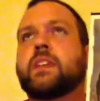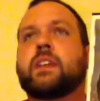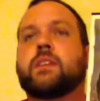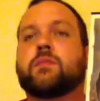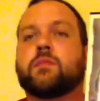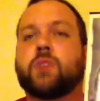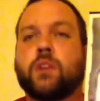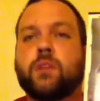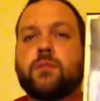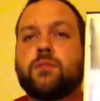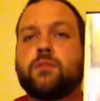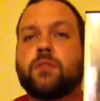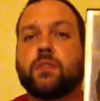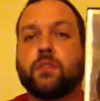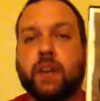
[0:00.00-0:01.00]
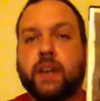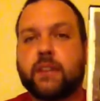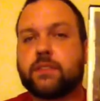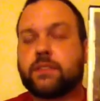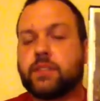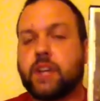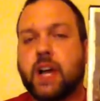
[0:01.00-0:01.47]
wrote,
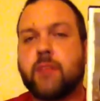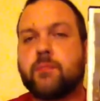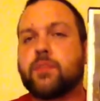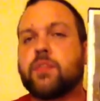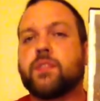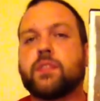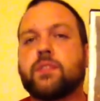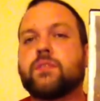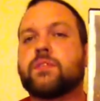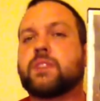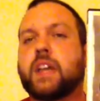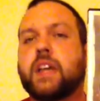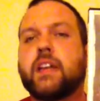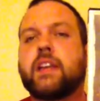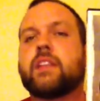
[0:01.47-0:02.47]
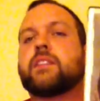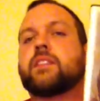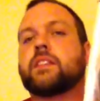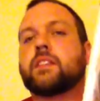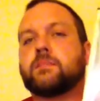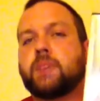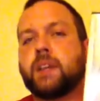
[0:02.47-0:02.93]
direct, shot, produced, edited,
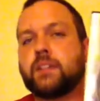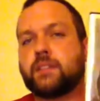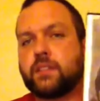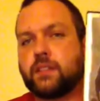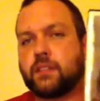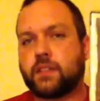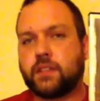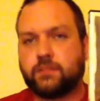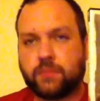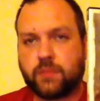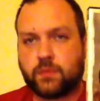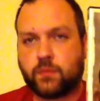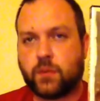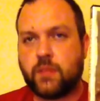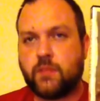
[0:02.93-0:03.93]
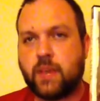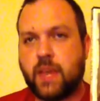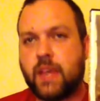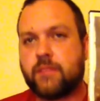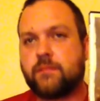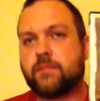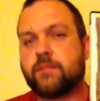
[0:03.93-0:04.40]
did basically
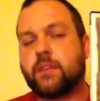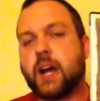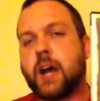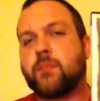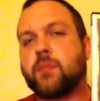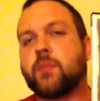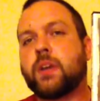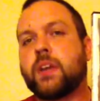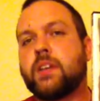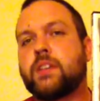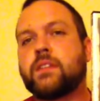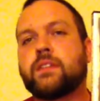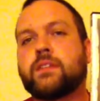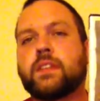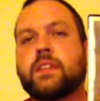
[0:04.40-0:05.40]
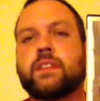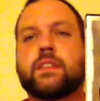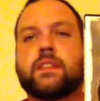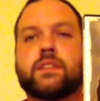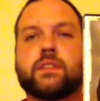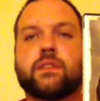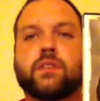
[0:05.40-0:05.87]
one-man operation in
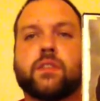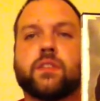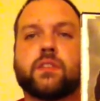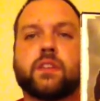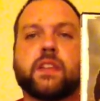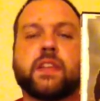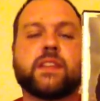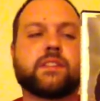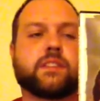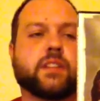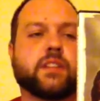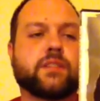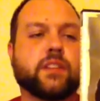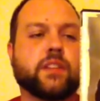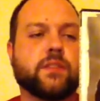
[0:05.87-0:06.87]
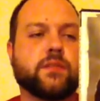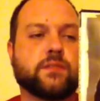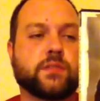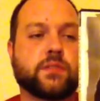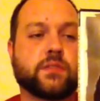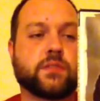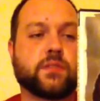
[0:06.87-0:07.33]
this as far as all that stuff goes,
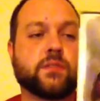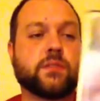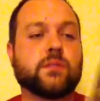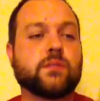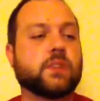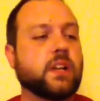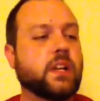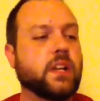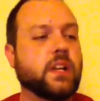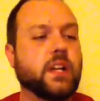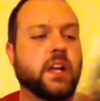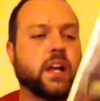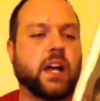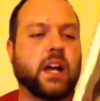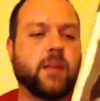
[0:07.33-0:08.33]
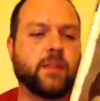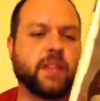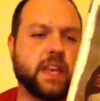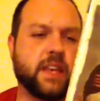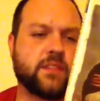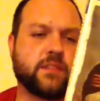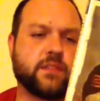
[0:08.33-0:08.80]
which is cool. But
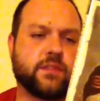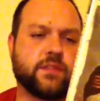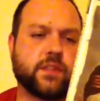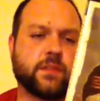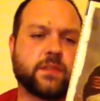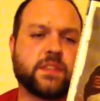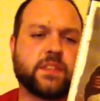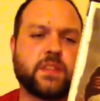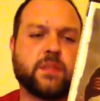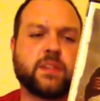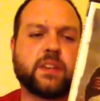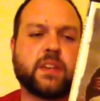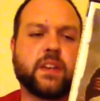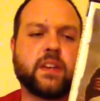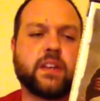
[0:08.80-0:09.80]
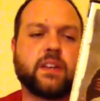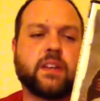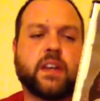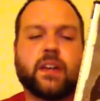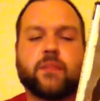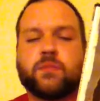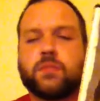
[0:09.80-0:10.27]
yeah, his new film, Cemetery,
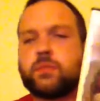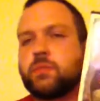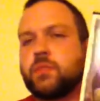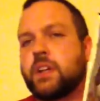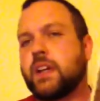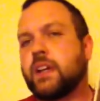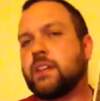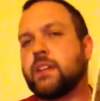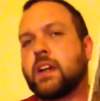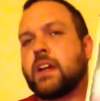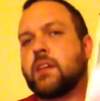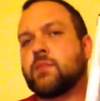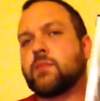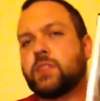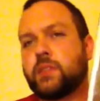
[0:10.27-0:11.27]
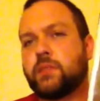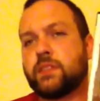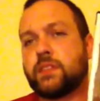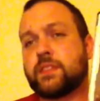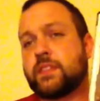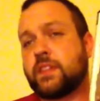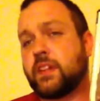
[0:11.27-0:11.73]
was playing there, and I really
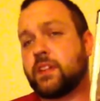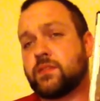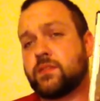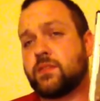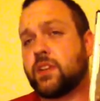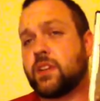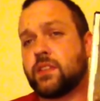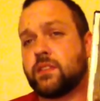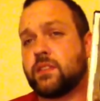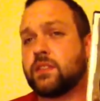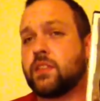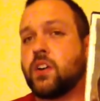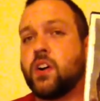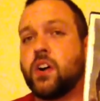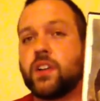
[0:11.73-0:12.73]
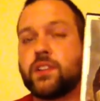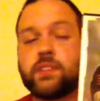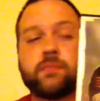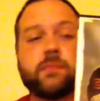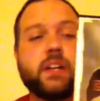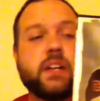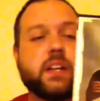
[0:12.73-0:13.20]
wanted to see it because the trailer looks
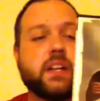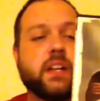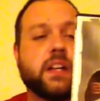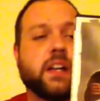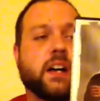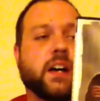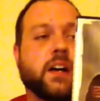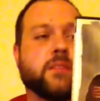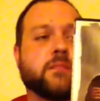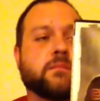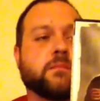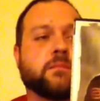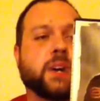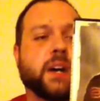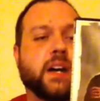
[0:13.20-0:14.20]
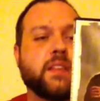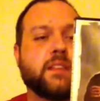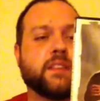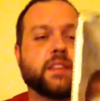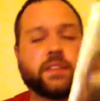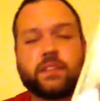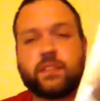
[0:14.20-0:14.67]
awesome.
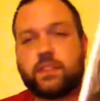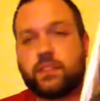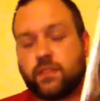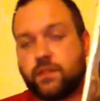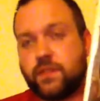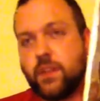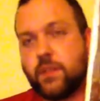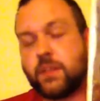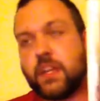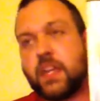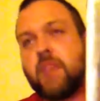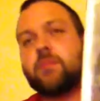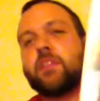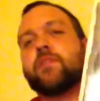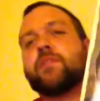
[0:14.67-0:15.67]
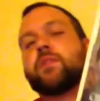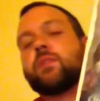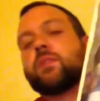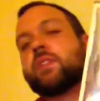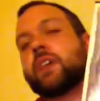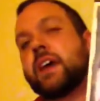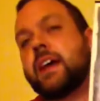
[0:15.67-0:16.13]
But this is the film that came
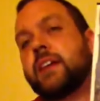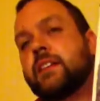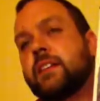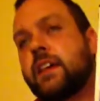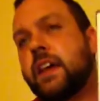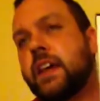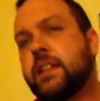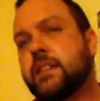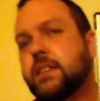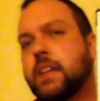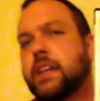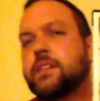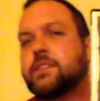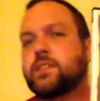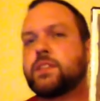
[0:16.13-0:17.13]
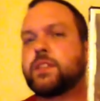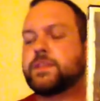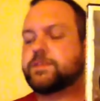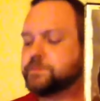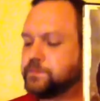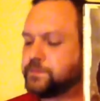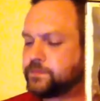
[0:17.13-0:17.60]
before that, and to get to it,
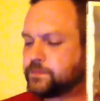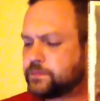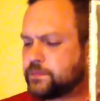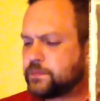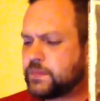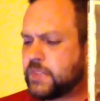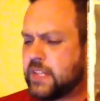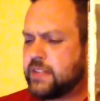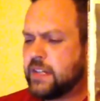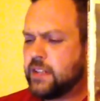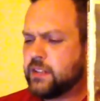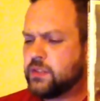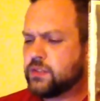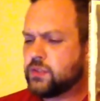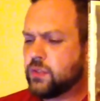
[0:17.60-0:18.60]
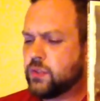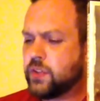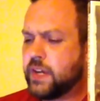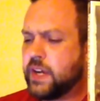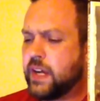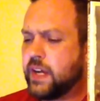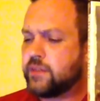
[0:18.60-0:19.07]
it tells the
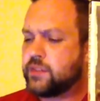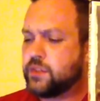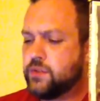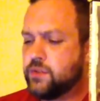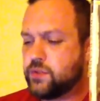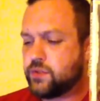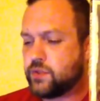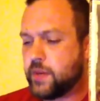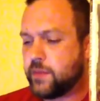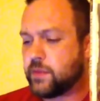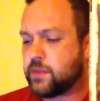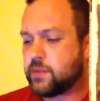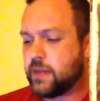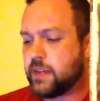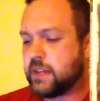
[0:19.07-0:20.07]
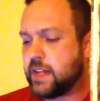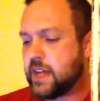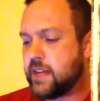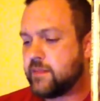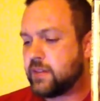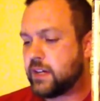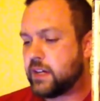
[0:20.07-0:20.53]
story of two strippers by the
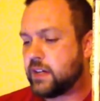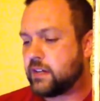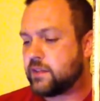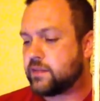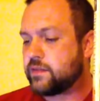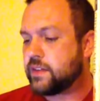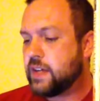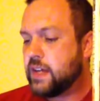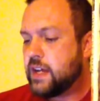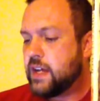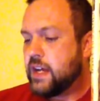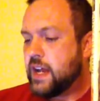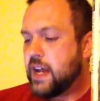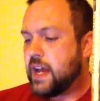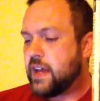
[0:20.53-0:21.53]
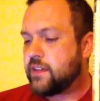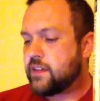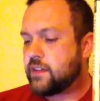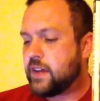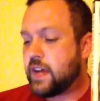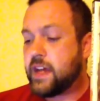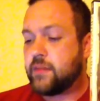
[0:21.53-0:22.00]
name of
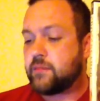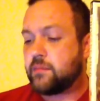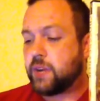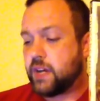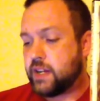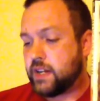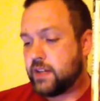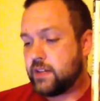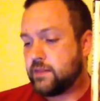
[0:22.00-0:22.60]
Heather and Bunny.